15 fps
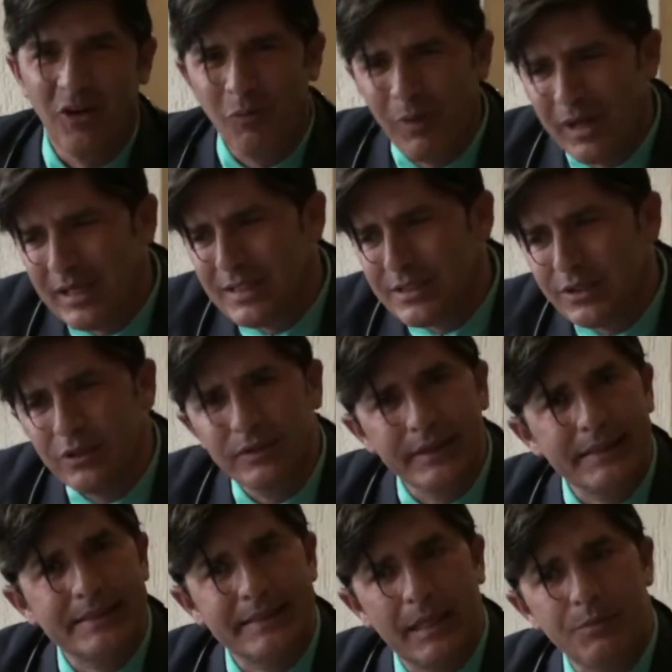When is the only
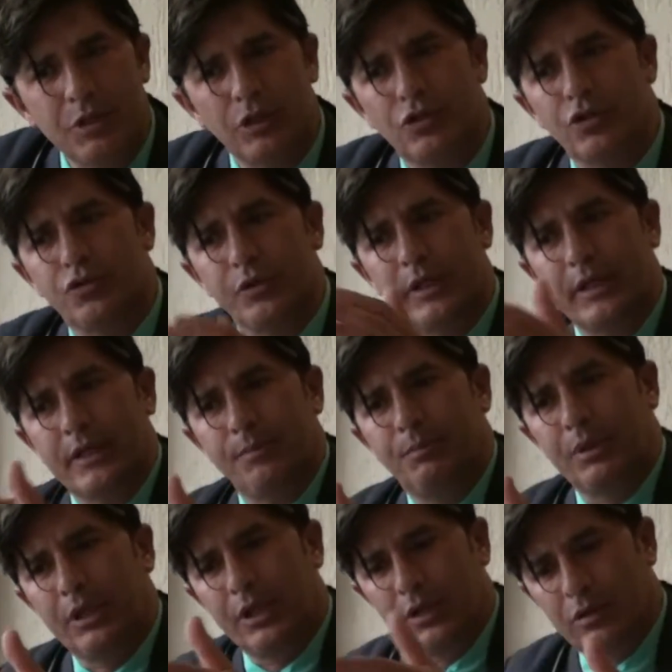exception to drink
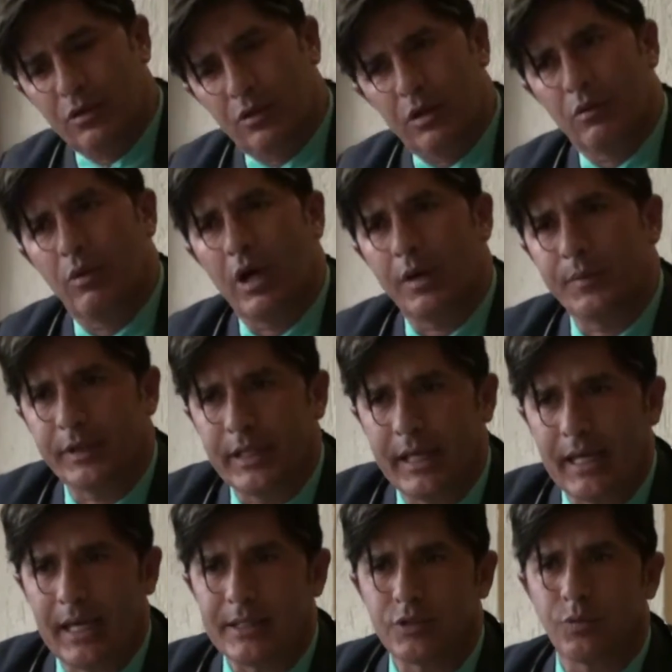beer or water with
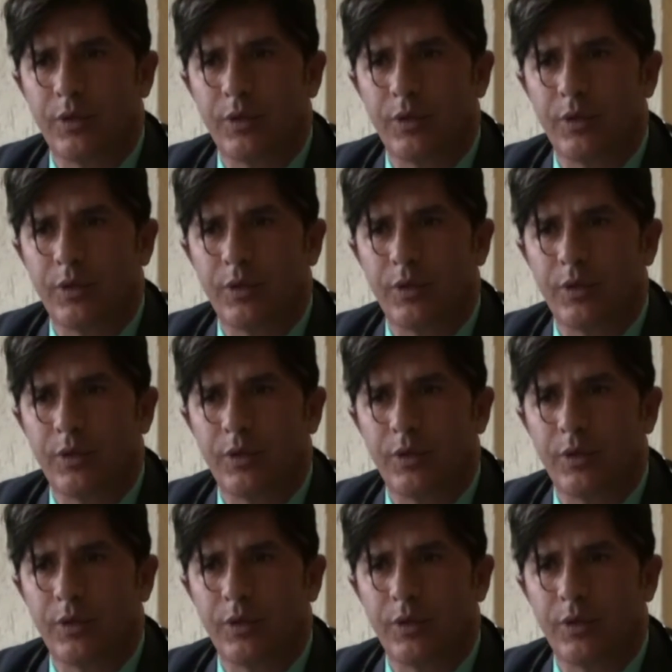gas?